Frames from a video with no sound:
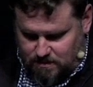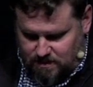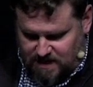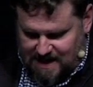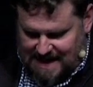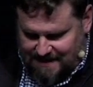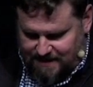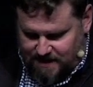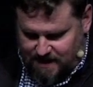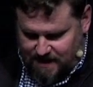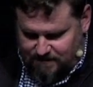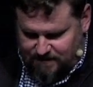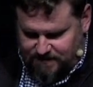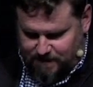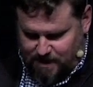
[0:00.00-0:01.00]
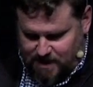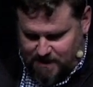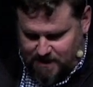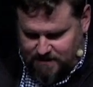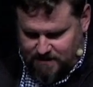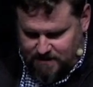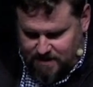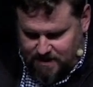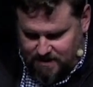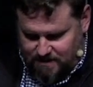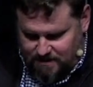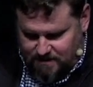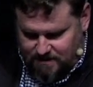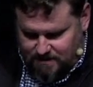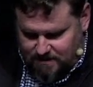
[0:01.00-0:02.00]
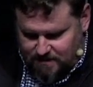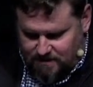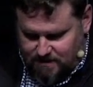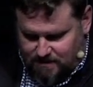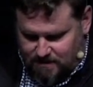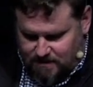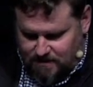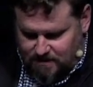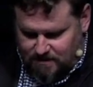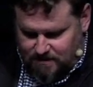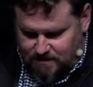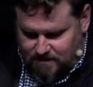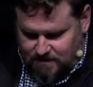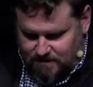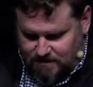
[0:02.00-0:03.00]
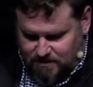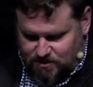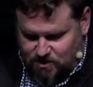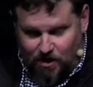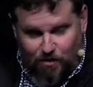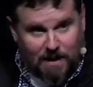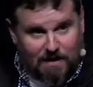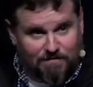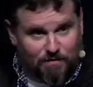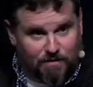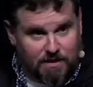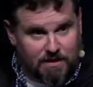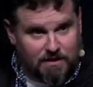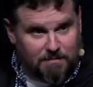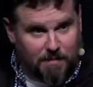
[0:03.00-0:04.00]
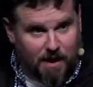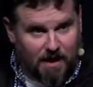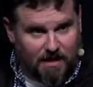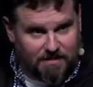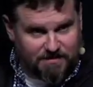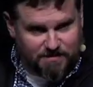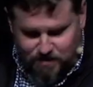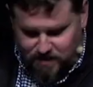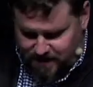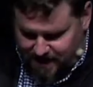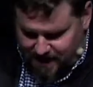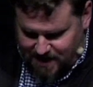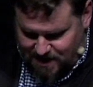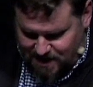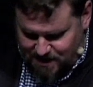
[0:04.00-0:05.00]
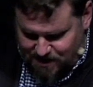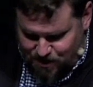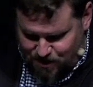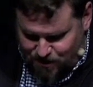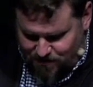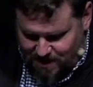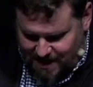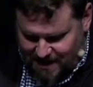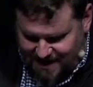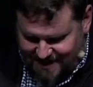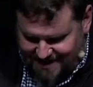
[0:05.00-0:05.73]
The guy that gives money to the show every month so that they continue to create